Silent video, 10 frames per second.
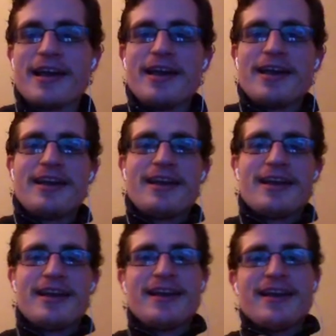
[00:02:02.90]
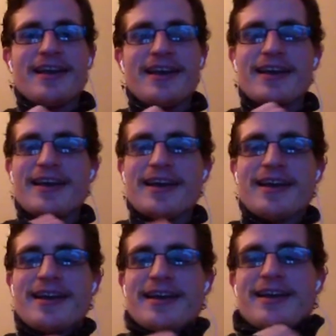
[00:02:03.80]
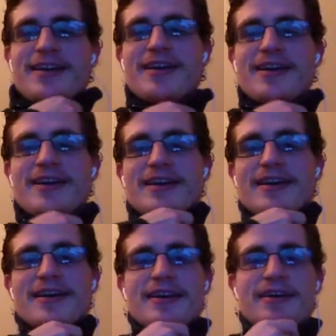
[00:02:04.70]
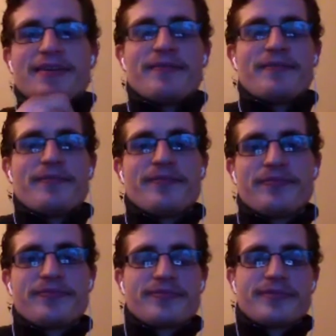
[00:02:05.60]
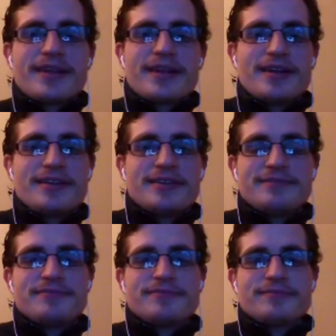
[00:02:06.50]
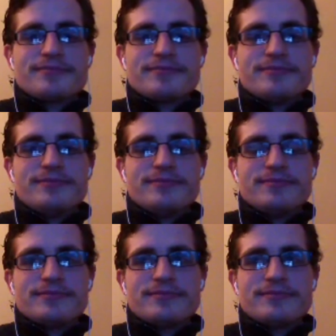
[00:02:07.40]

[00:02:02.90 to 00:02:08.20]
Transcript: The person shown says nothing.